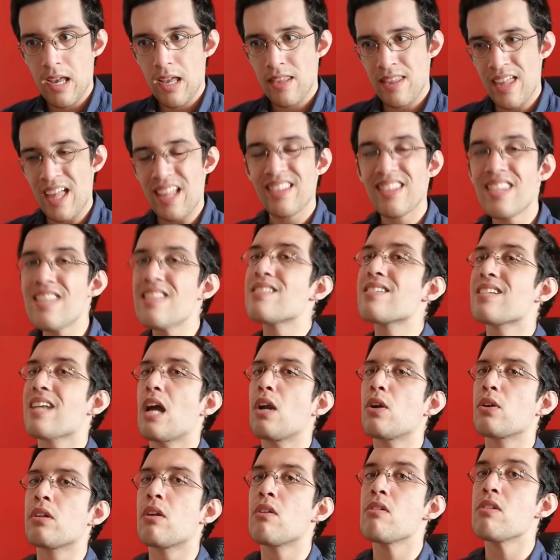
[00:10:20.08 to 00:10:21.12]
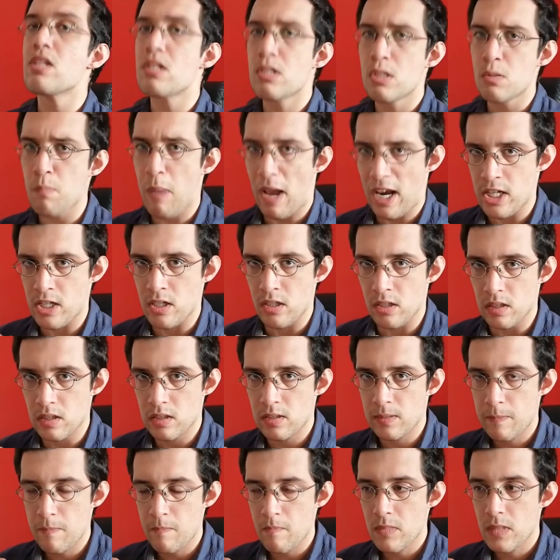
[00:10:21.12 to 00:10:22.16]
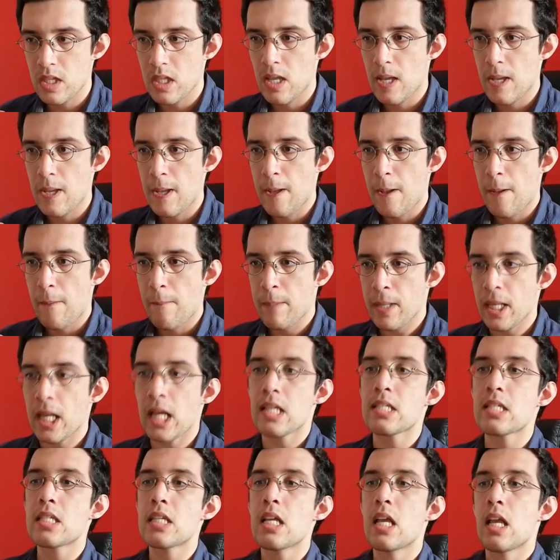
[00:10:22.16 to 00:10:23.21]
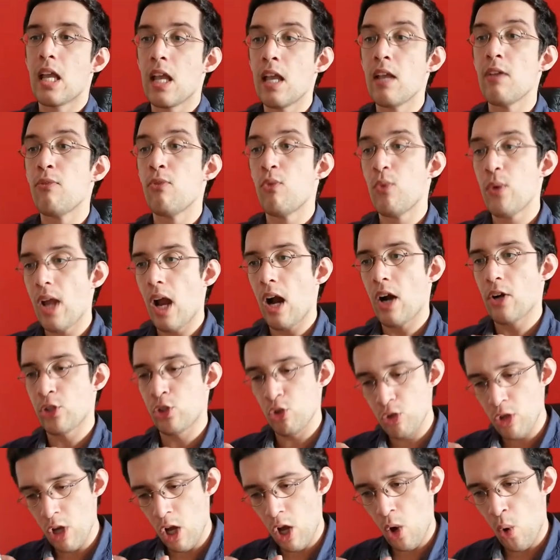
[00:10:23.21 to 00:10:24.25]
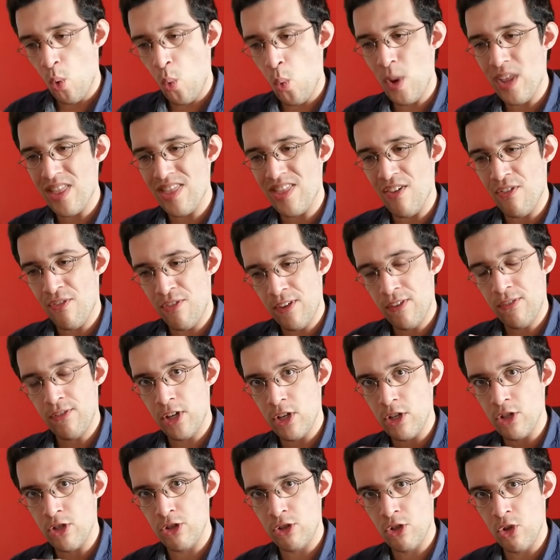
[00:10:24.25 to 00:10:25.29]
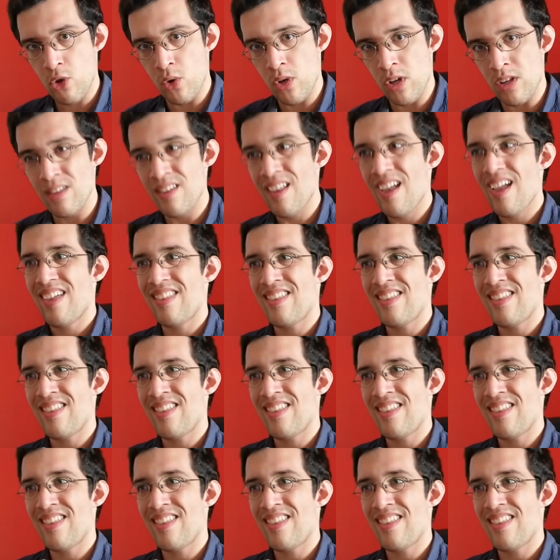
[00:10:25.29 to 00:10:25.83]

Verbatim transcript: that this character is special because if we are to go with the 50th student,